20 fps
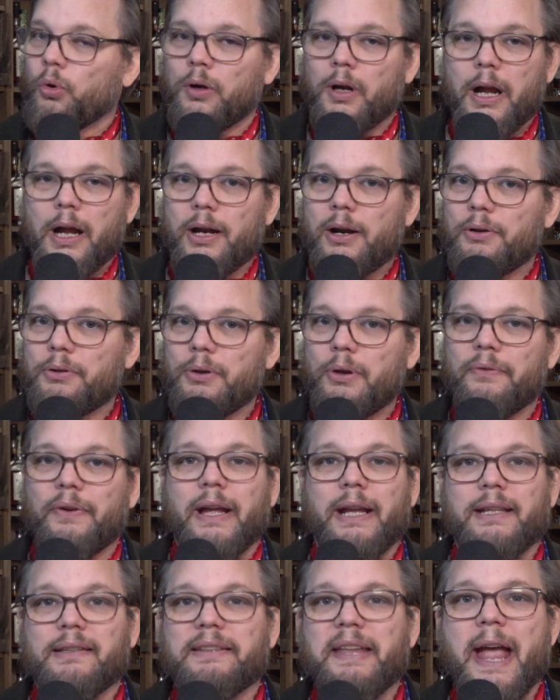I don't know if
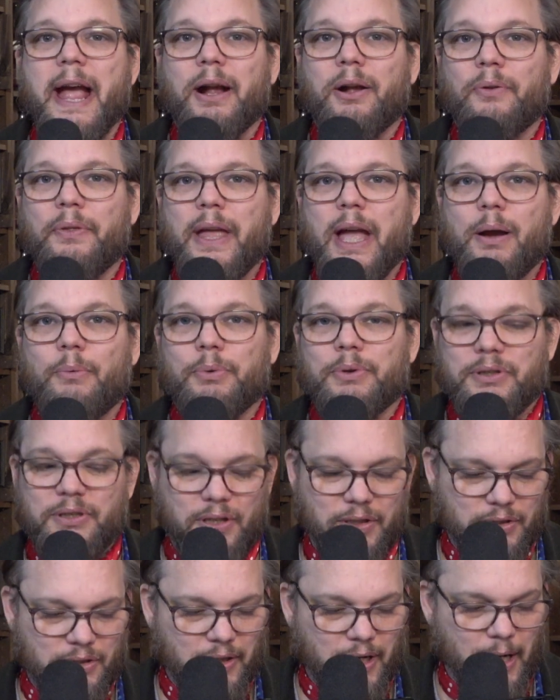I can tackle that one
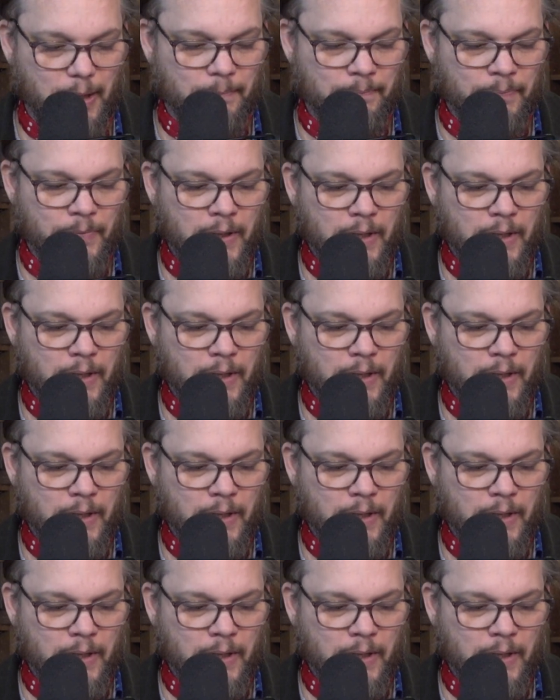just yet.